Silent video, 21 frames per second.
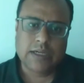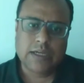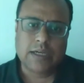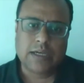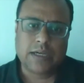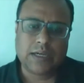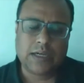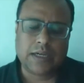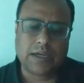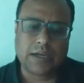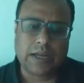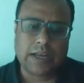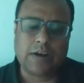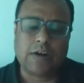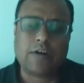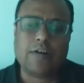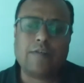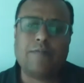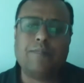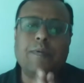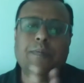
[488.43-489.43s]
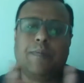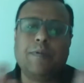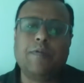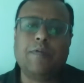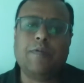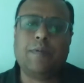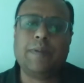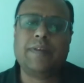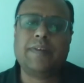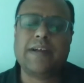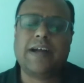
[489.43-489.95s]
A lot of people
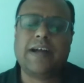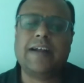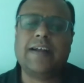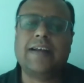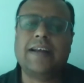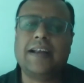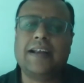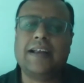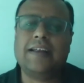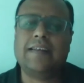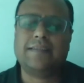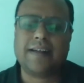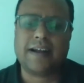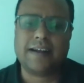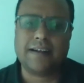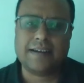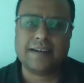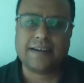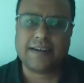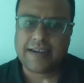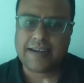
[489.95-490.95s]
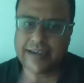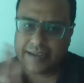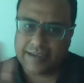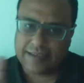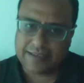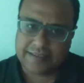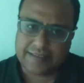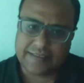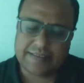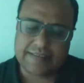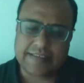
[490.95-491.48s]
will start
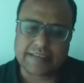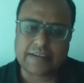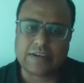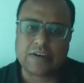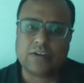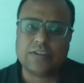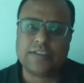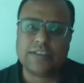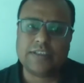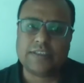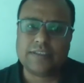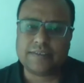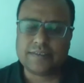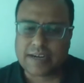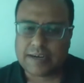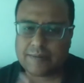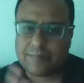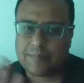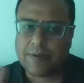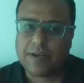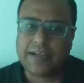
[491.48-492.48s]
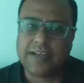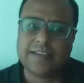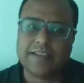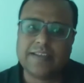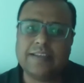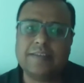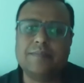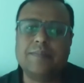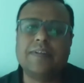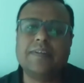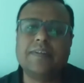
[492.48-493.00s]
creating these technologies, start building
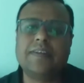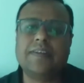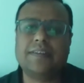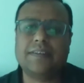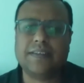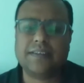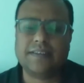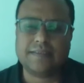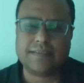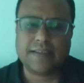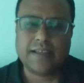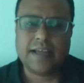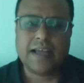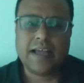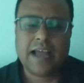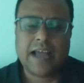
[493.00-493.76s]
these businesses,